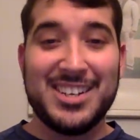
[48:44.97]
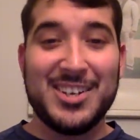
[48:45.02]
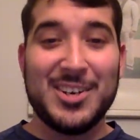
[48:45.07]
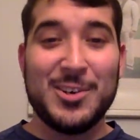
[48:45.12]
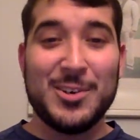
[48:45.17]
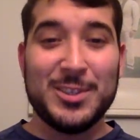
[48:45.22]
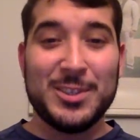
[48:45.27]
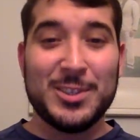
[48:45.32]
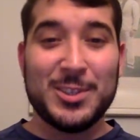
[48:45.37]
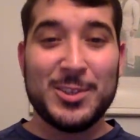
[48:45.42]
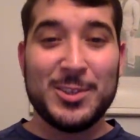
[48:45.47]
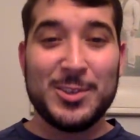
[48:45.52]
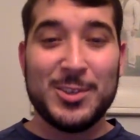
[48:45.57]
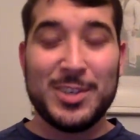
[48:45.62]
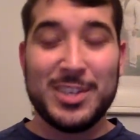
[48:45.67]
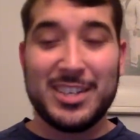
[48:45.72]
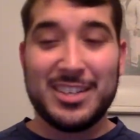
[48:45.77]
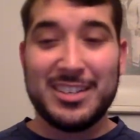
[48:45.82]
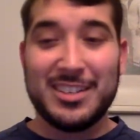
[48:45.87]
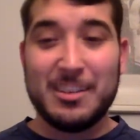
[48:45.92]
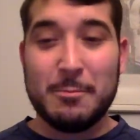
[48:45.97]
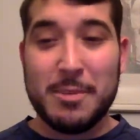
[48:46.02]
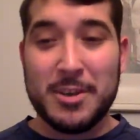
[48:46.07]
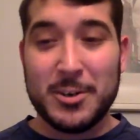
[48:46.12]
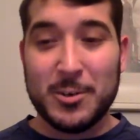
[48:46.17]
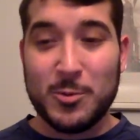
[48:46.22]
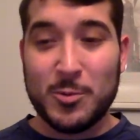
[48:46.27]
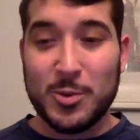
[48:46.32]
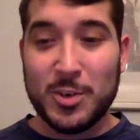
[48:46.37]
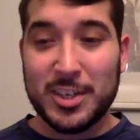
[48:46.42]
going through and the
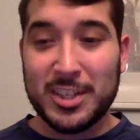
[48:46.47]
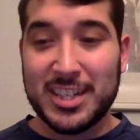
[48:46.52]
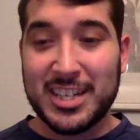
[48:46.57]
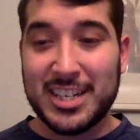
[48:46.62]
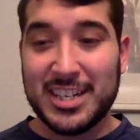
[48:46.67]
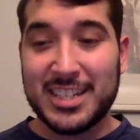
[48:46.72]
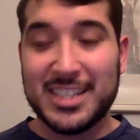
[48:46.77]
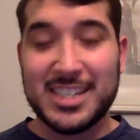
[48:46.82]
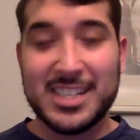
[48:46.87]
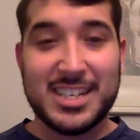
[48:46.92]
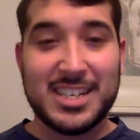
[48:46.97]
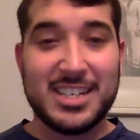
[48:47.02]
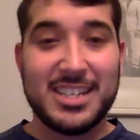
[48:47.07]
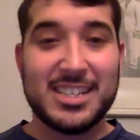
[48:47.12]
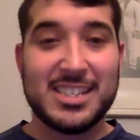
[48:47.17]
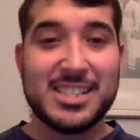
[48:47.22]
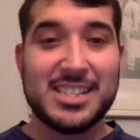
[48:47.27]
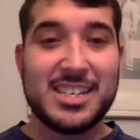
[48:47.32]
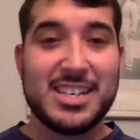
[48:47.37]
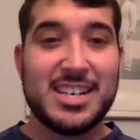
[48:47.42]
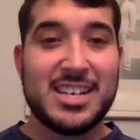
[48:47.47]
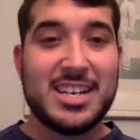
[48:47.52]
amount of work that it takes,